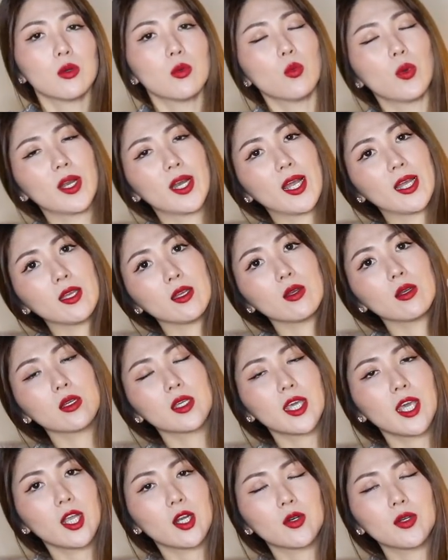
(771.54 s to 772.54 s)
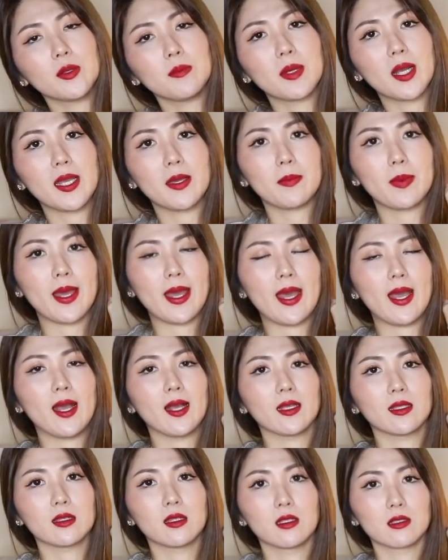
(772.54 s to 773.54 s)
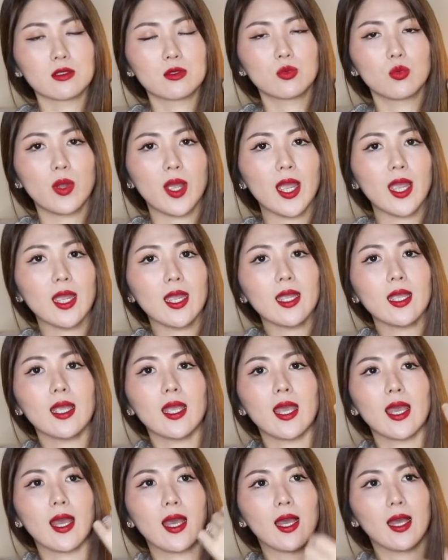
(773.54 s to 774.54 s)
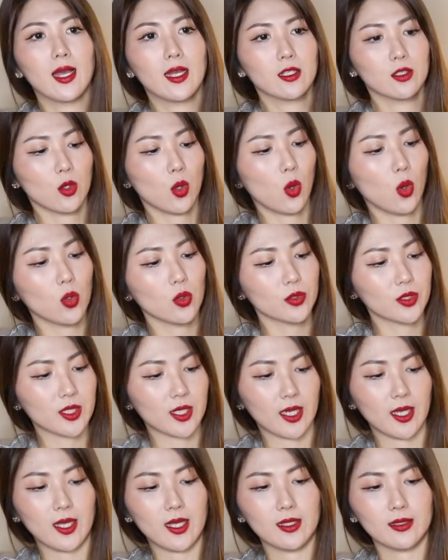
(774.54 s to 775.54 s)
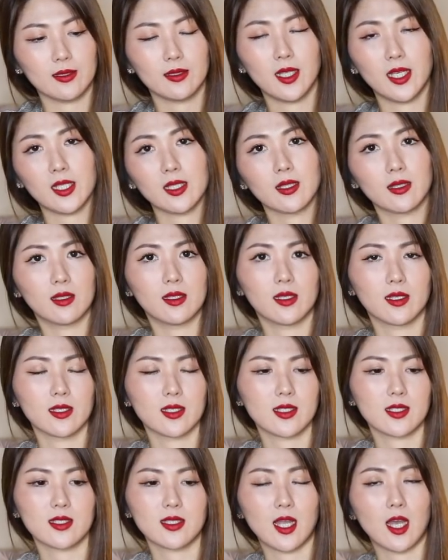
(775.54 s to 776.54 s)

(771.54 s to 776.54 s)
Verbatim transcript: When I carry my bag this way and hold it like this,